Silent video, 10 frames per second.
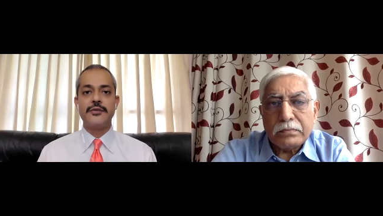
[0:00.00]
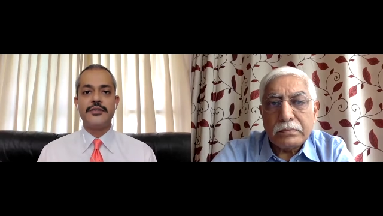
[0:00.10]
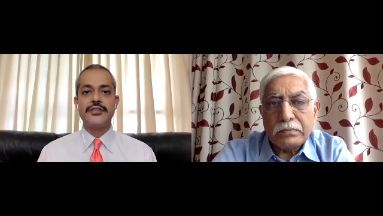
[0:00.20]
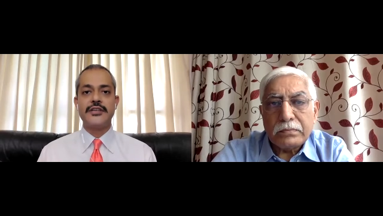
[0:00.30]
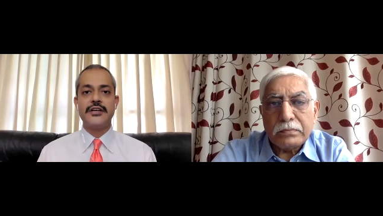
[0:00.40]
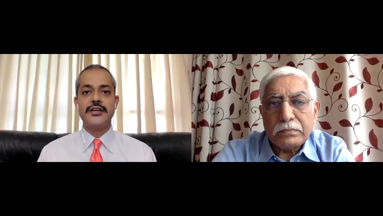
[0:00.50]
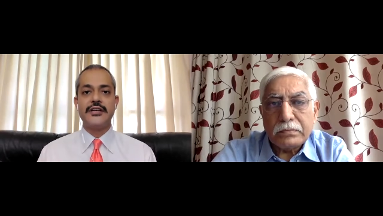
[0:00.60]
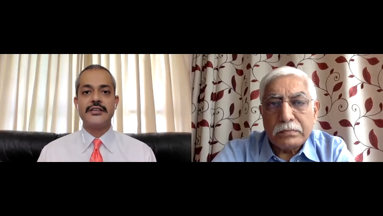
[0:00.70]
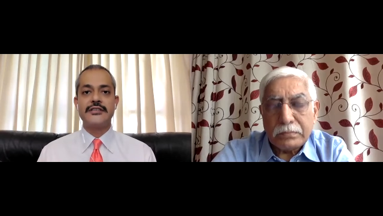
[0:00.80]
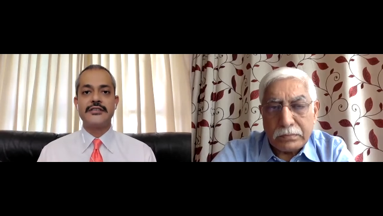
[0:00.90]
Speaker 1: which india
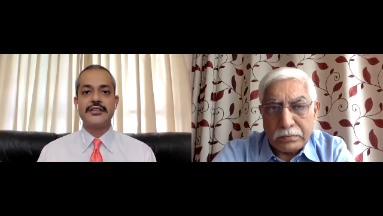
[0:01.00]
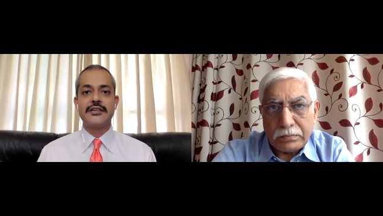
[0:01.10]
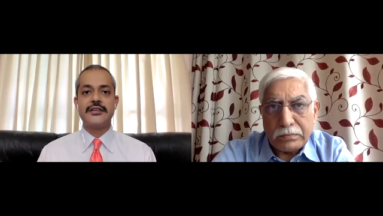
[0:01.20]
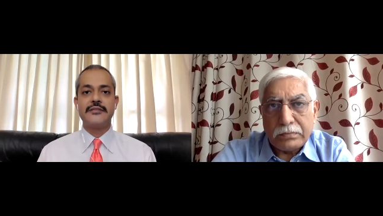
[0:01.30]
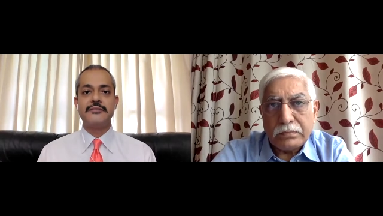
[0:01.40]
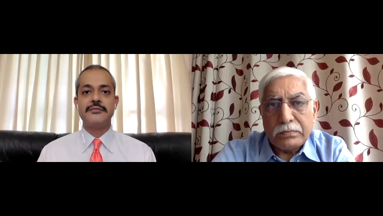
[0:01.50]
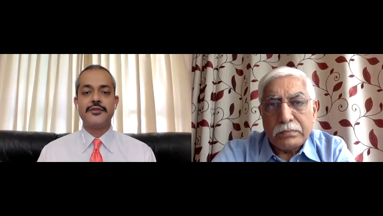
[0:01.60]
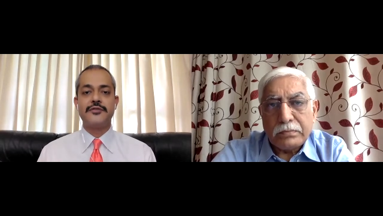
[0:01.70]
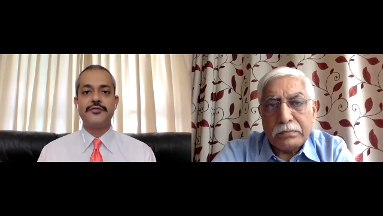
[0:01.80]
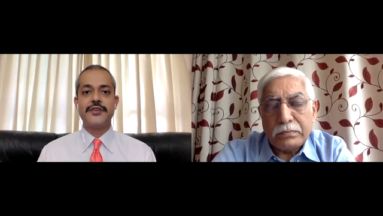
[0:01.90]
is uh, you
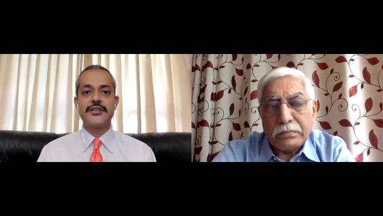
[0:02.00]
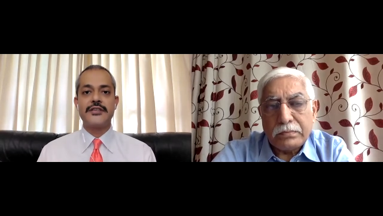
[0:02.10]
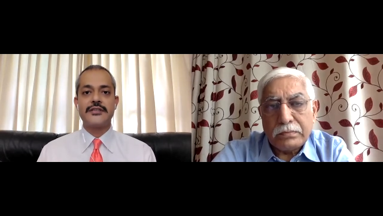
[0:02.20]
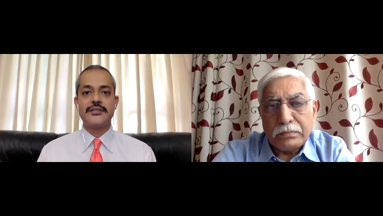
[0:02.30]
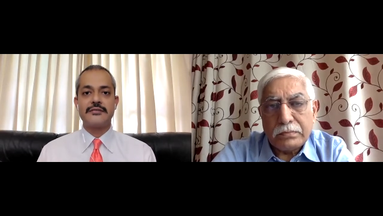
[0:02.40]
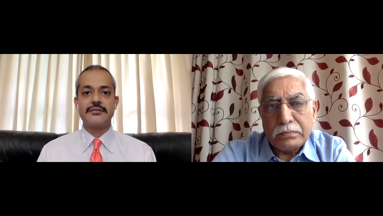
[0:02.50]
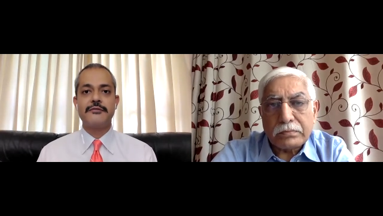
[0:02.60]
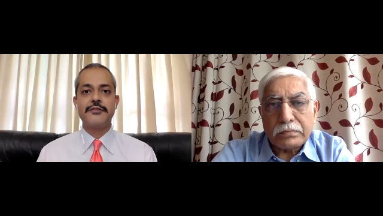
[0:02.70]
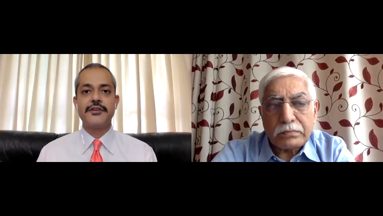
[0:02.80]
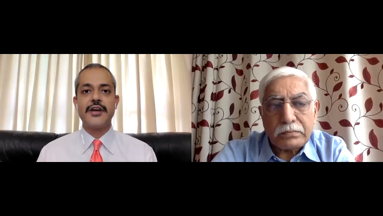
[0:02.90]
know faced
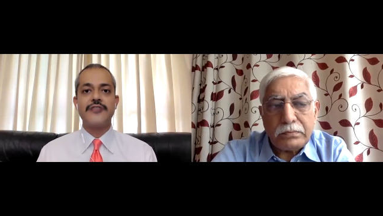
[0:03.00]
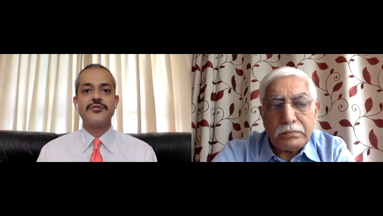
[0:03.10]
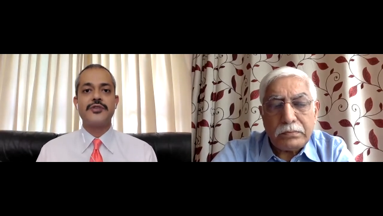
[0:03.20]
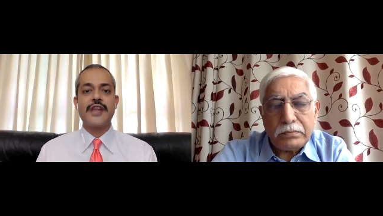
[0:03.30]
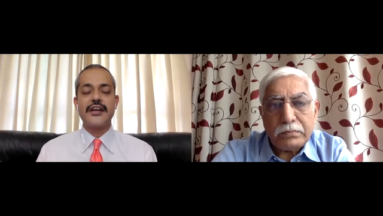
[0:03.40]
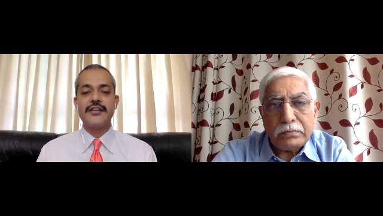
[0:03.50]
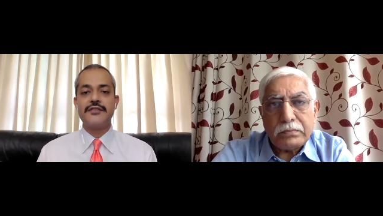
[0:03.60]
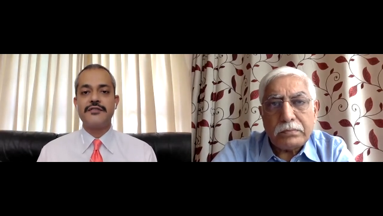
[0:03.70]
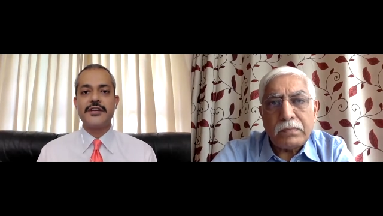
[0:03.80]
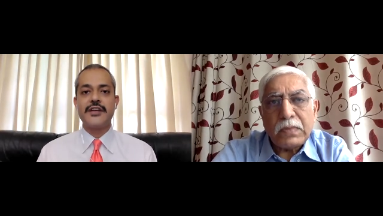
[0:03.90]
with regards to the
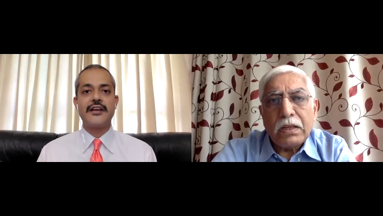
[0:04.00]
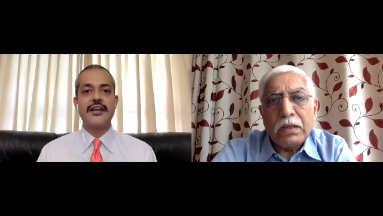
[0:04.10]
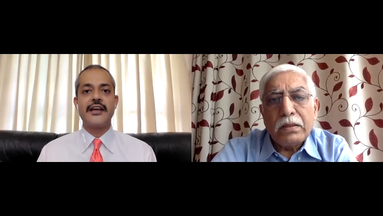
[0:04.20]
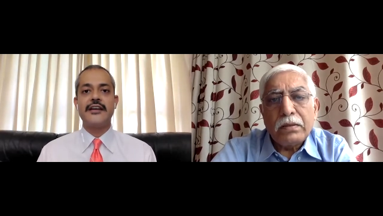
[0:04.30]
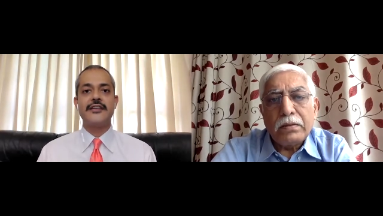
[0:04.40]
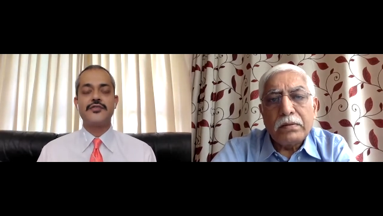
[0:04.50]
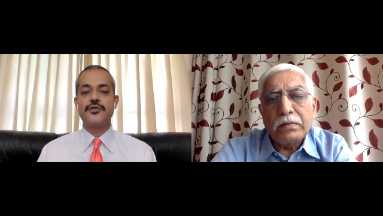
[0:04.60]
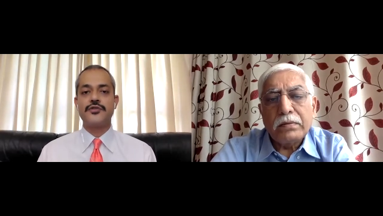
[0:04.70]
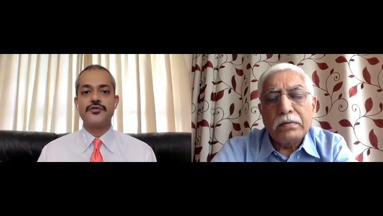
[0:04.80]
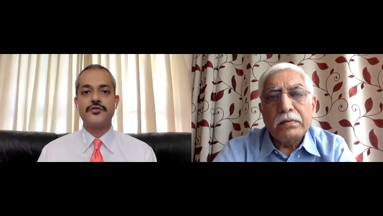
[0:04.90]
1959 line and so
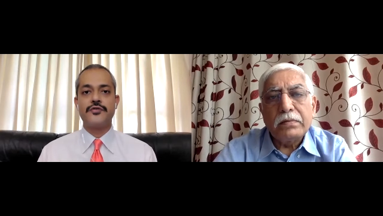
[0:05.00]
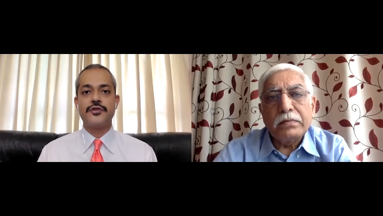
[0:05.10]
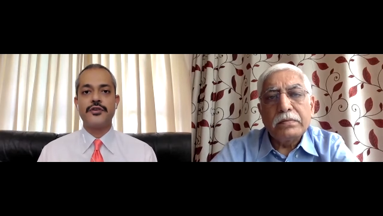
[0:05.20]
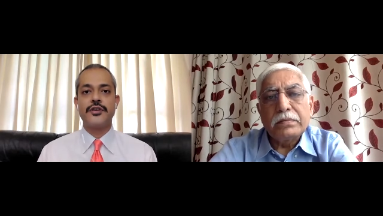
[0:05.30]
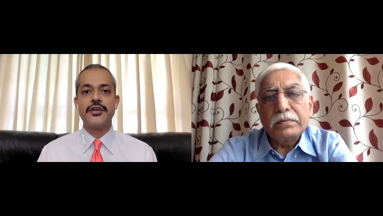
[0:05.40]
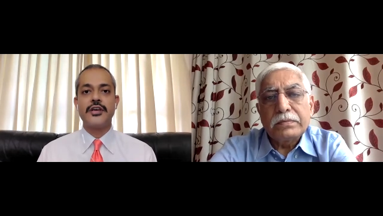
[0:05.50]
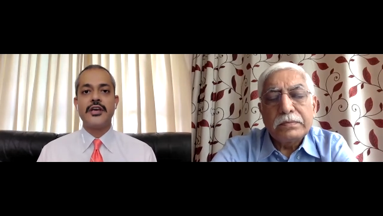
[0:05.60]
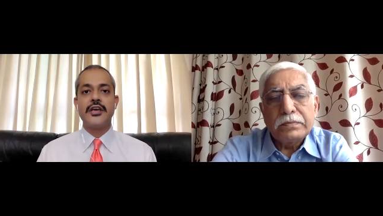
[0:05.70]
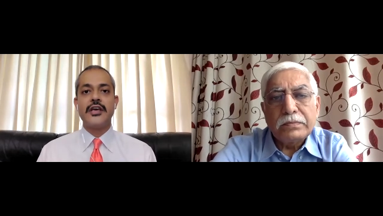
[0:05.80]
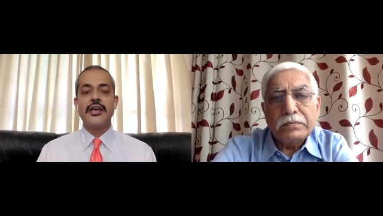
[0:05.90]
on and so forth
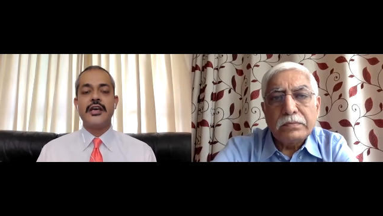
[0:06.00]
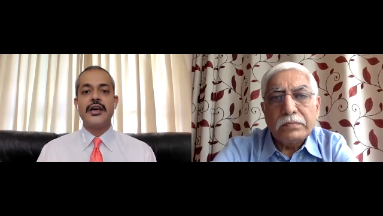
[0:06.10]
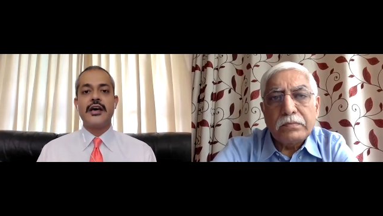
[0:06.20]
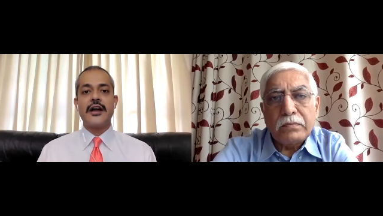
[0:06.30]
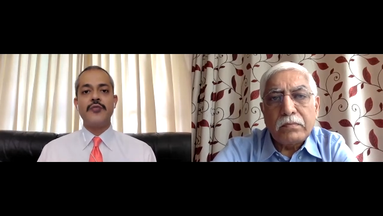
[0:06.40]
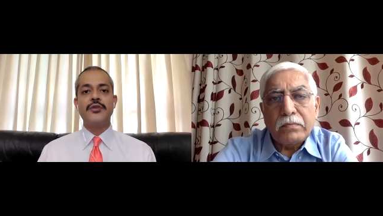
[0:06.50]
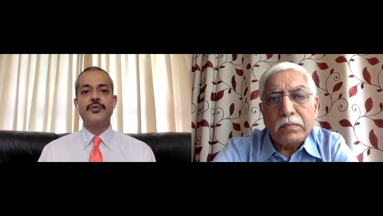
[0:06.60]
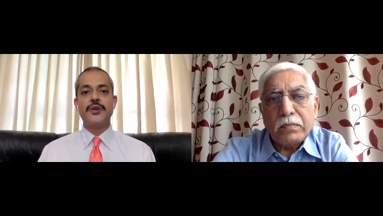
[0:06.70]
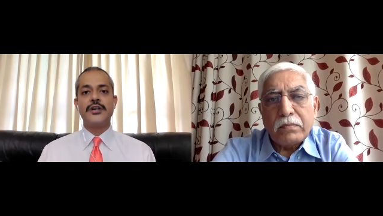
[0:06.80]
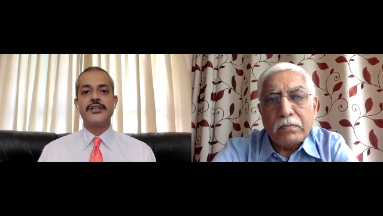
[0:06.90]
around the
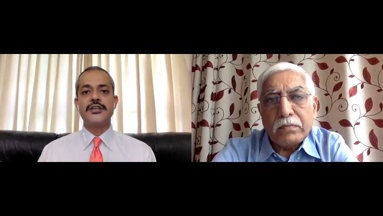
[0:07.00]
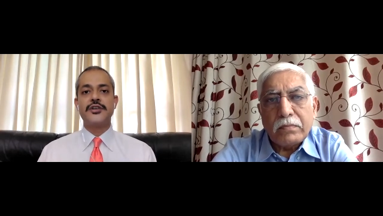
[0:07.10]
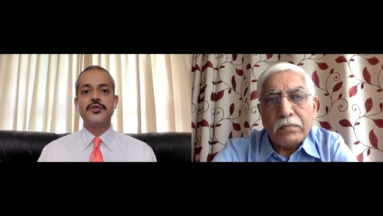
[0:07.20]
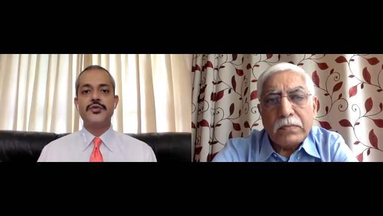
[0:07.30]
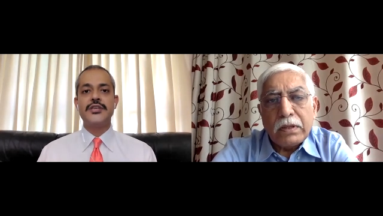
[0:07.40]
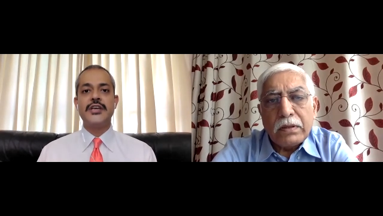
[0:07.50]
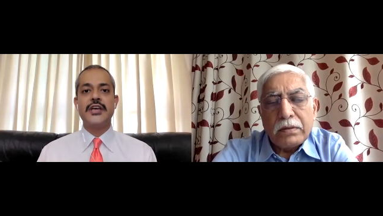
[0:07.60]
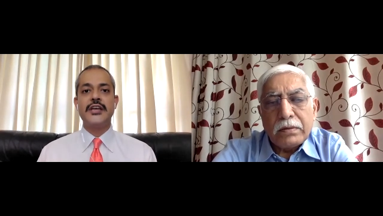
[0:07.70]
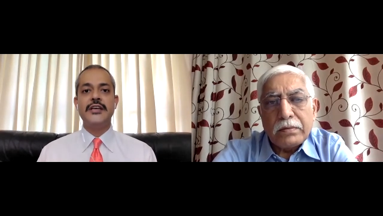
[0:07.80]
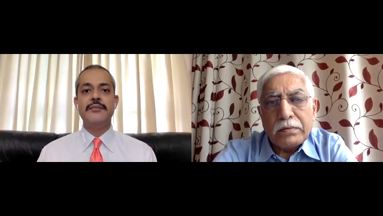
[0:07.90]
world, sir, do you see
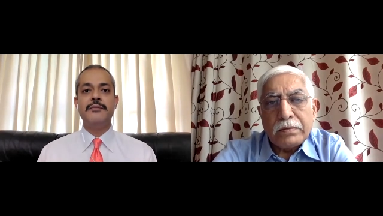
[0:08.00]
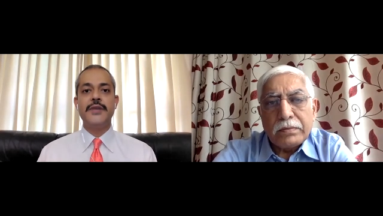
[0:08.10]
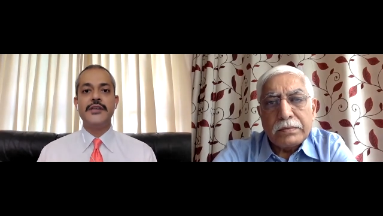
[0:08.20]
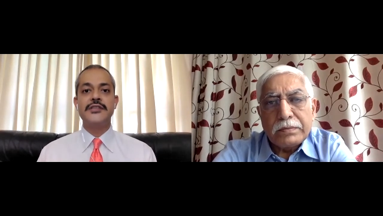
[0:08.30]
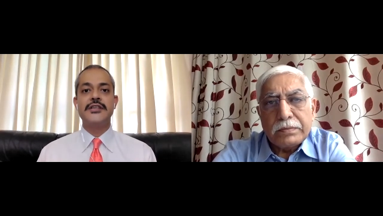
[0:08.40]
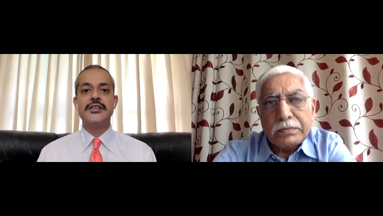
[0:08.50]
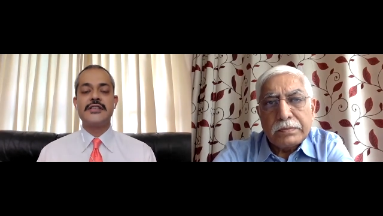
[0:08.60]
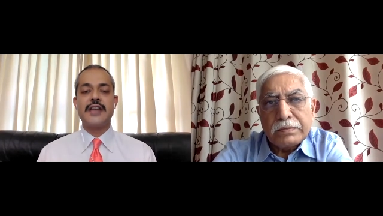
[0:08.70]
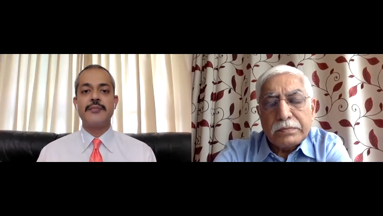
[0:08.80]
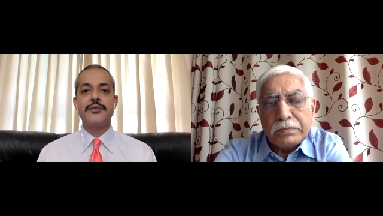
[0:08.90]
any major
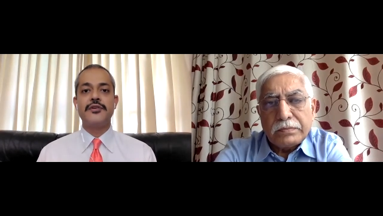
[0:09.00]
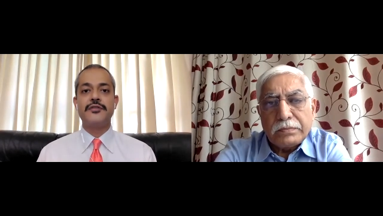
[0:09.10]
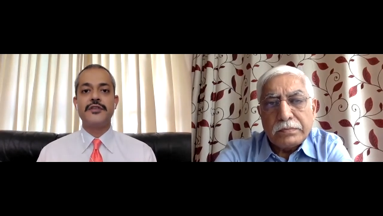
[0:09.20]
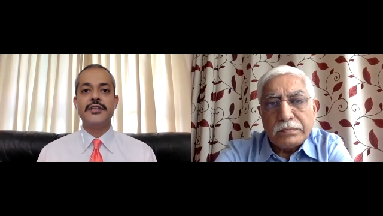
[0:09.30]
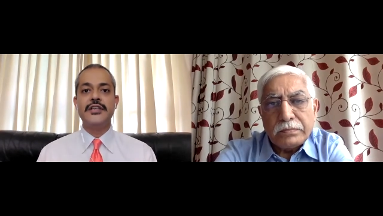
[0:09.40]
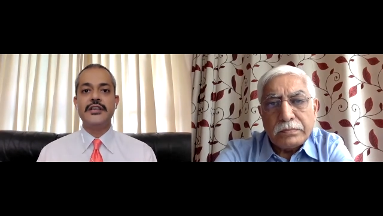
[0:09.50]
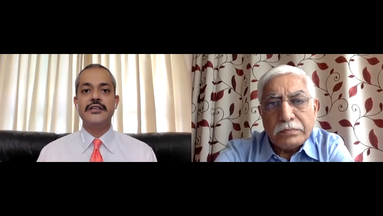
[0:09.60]
example of a league